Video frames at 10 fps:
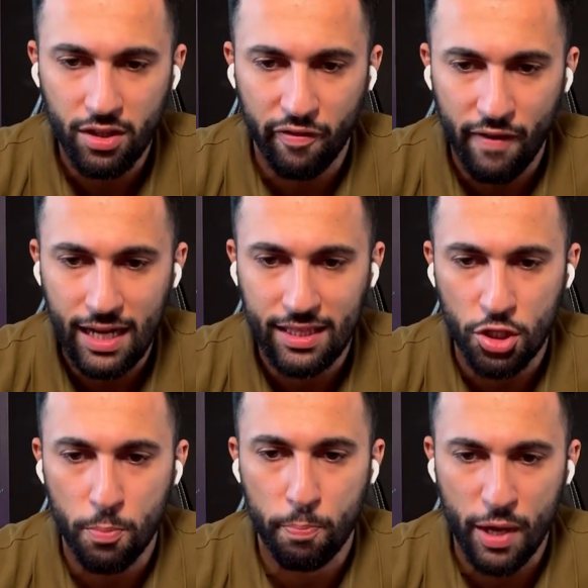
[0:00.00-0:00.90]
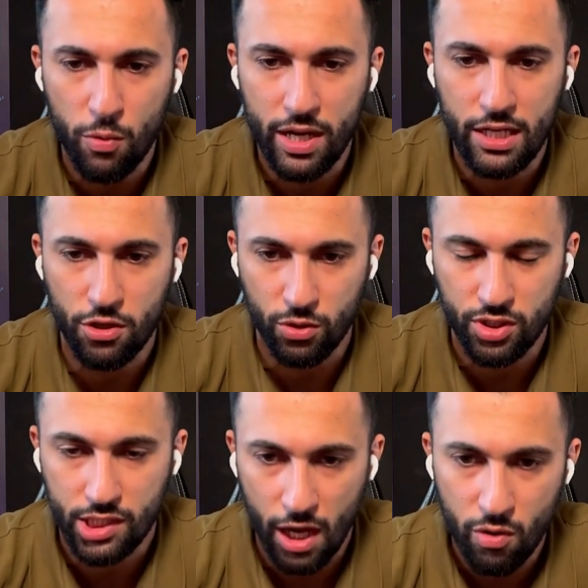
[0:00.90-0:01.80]
the fact that you built it
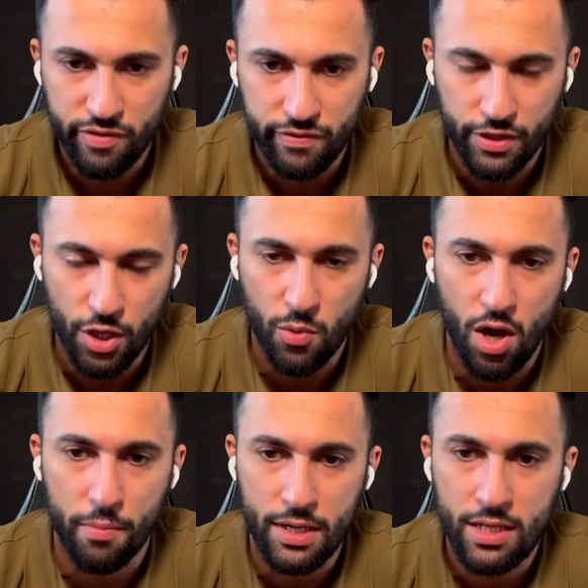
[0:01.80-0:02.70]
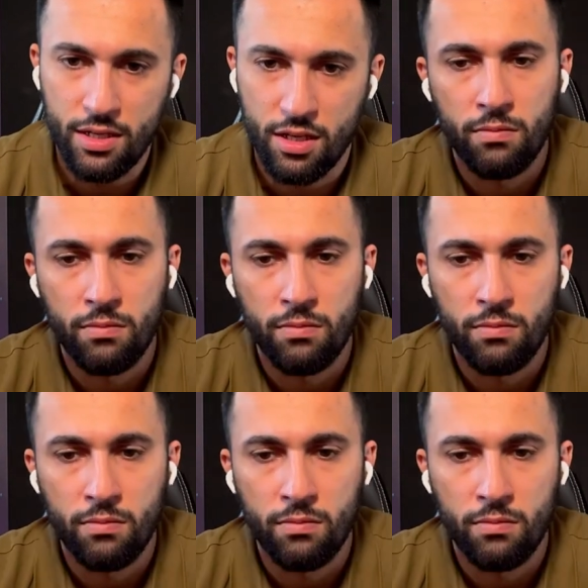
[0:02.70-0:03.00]
yourself. You know what I mean?